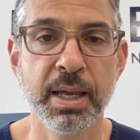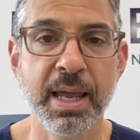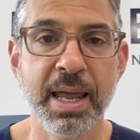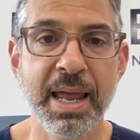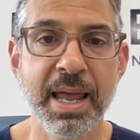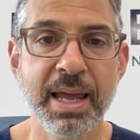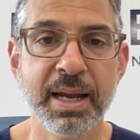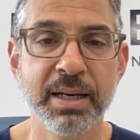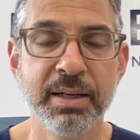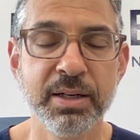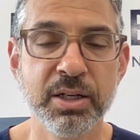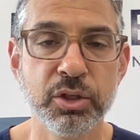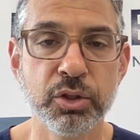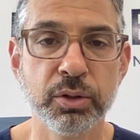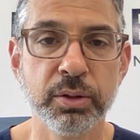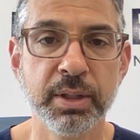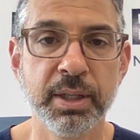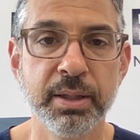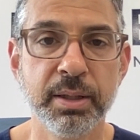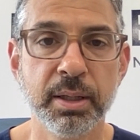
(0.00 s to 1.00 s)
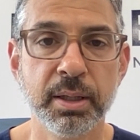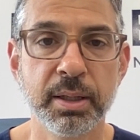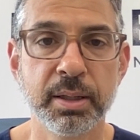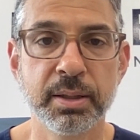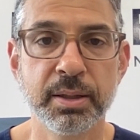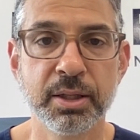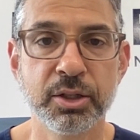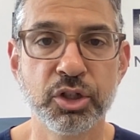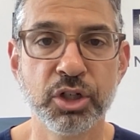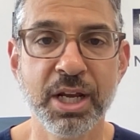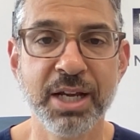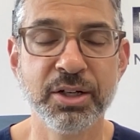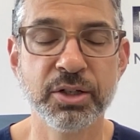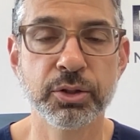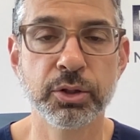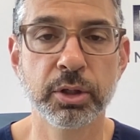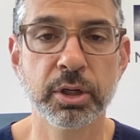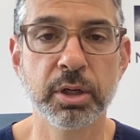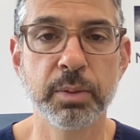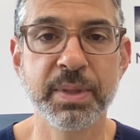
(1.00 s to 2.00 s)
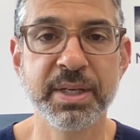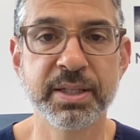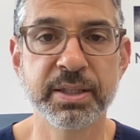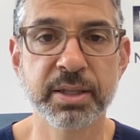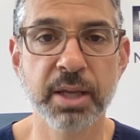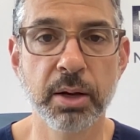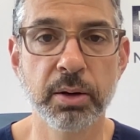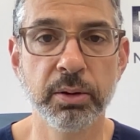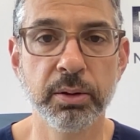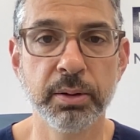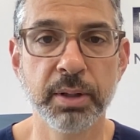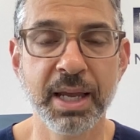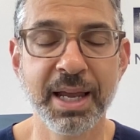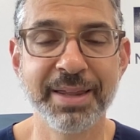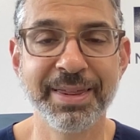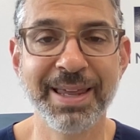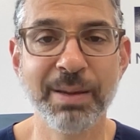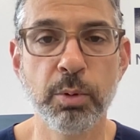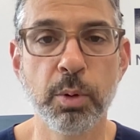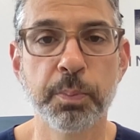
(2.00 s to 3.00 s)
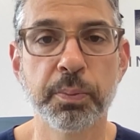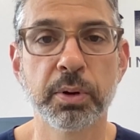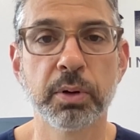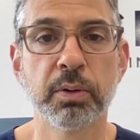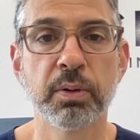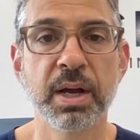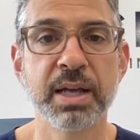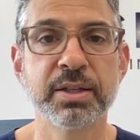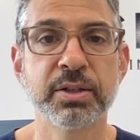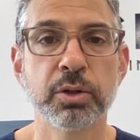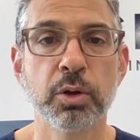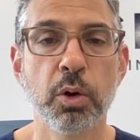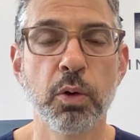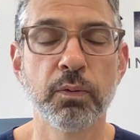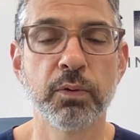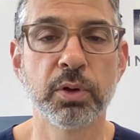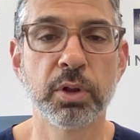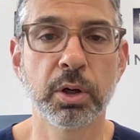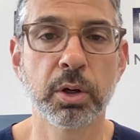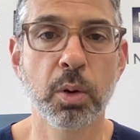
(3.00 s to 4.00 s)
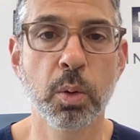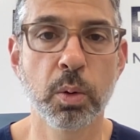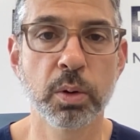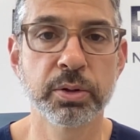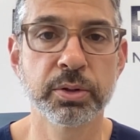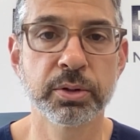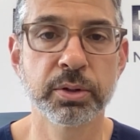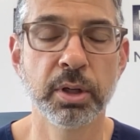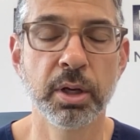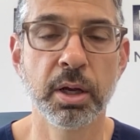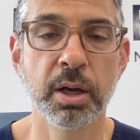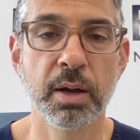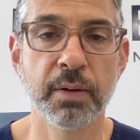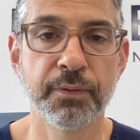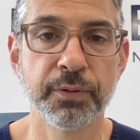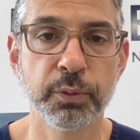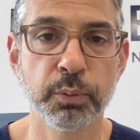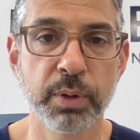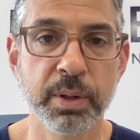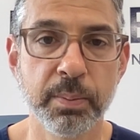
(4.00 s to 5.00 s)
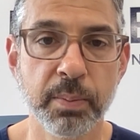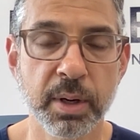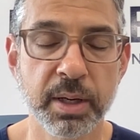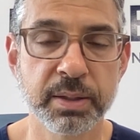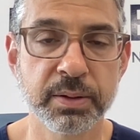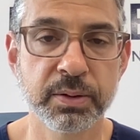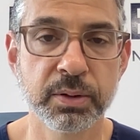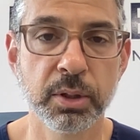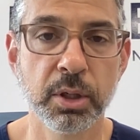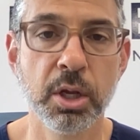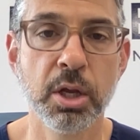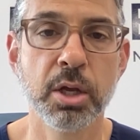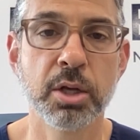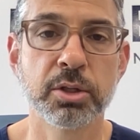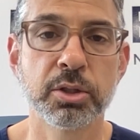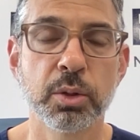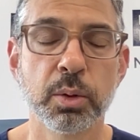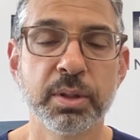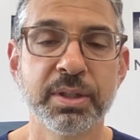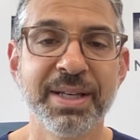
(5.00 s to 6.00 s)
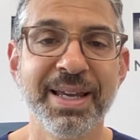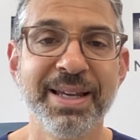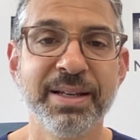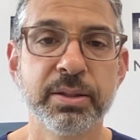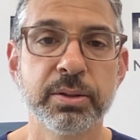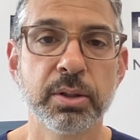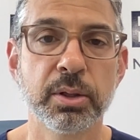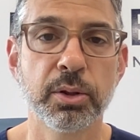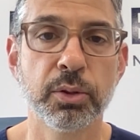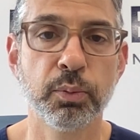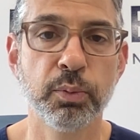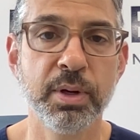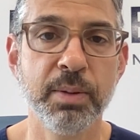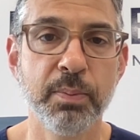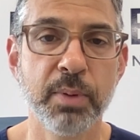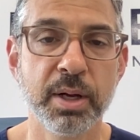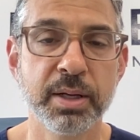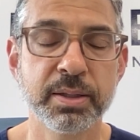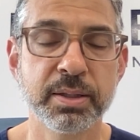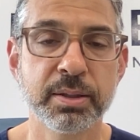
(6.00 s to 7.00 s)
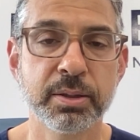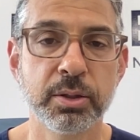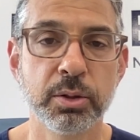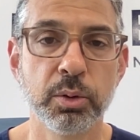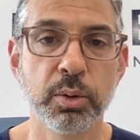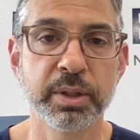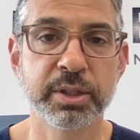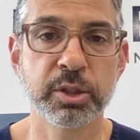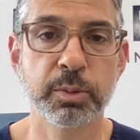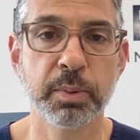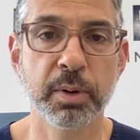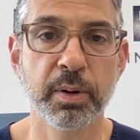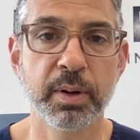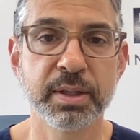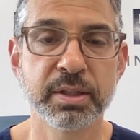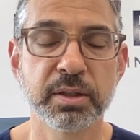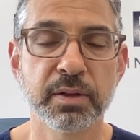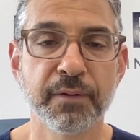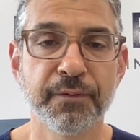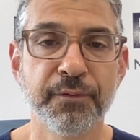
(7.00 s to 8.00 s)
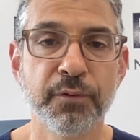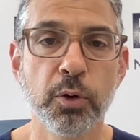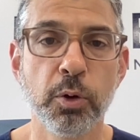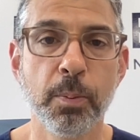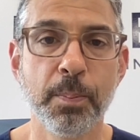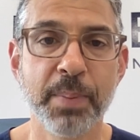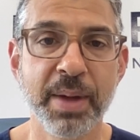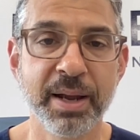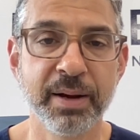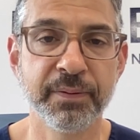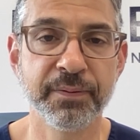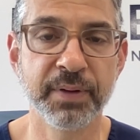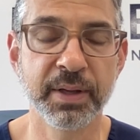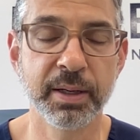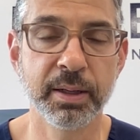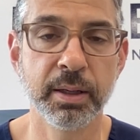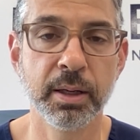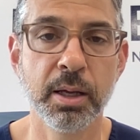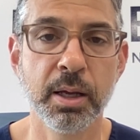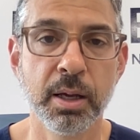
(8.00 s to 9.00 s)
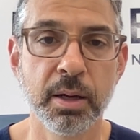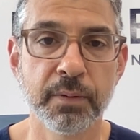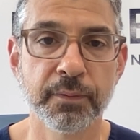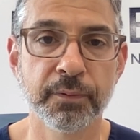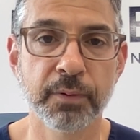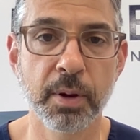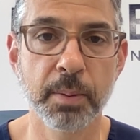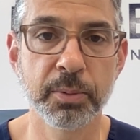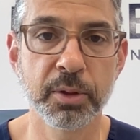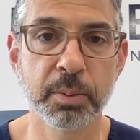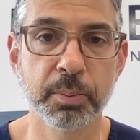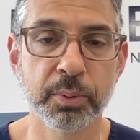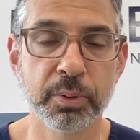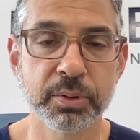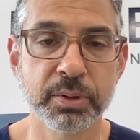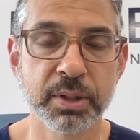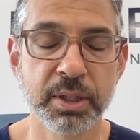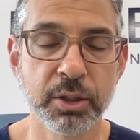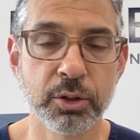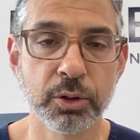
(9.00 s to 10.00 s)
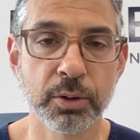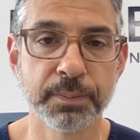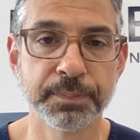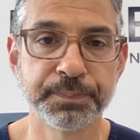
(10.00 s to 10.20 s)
And initially the changes are going to be subtle and they will progress over the course of 3 months. So it takes 3 months to experience the full benefit from the procedure.